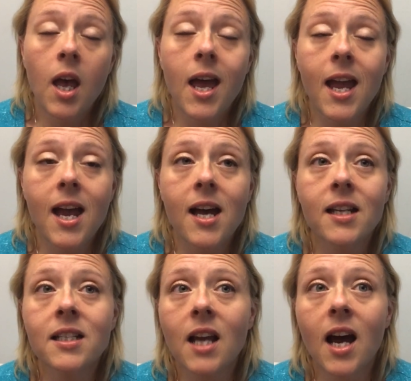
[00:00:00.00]

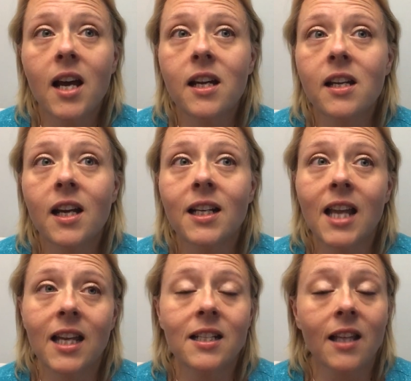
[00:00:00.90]
And I had
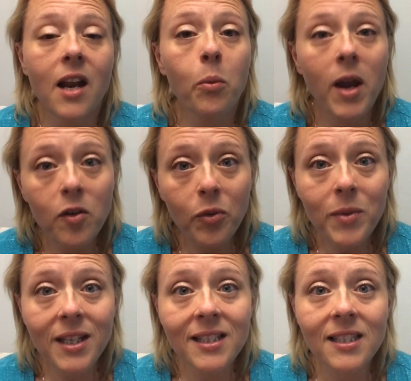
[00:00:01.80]
gained a lot of weight from
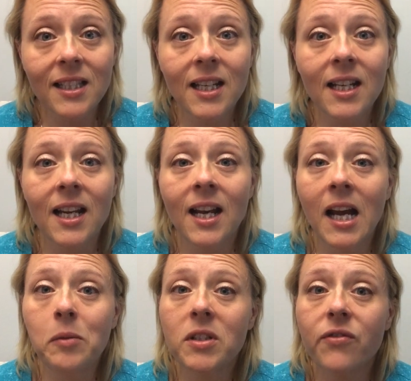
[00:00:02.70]
the insulin and
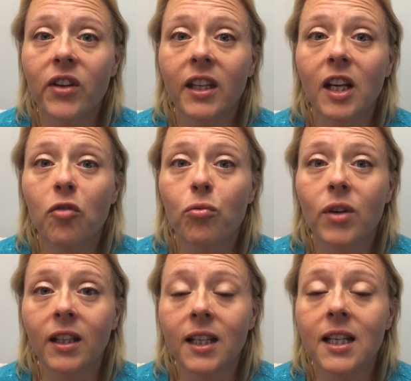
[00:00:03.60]
I was feeling
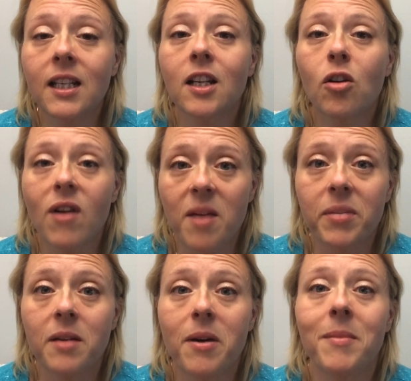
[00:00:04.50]
really
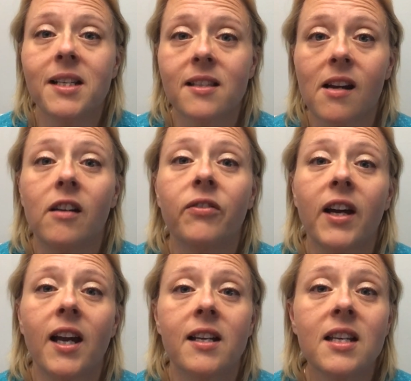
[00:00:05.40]
crappy about myself. I
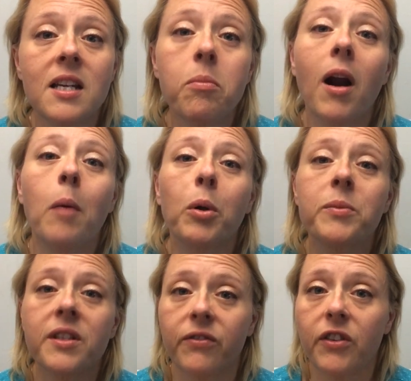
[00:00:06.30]
had knee
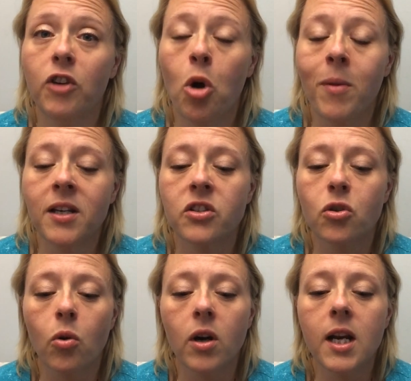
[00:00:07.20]
problems, if you know my
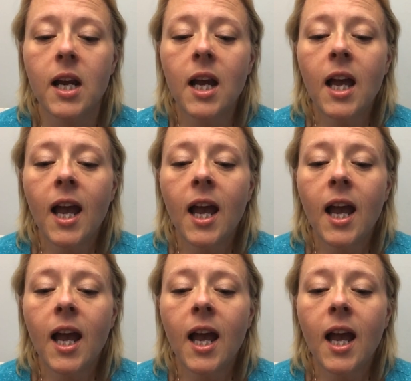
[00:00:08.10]
story.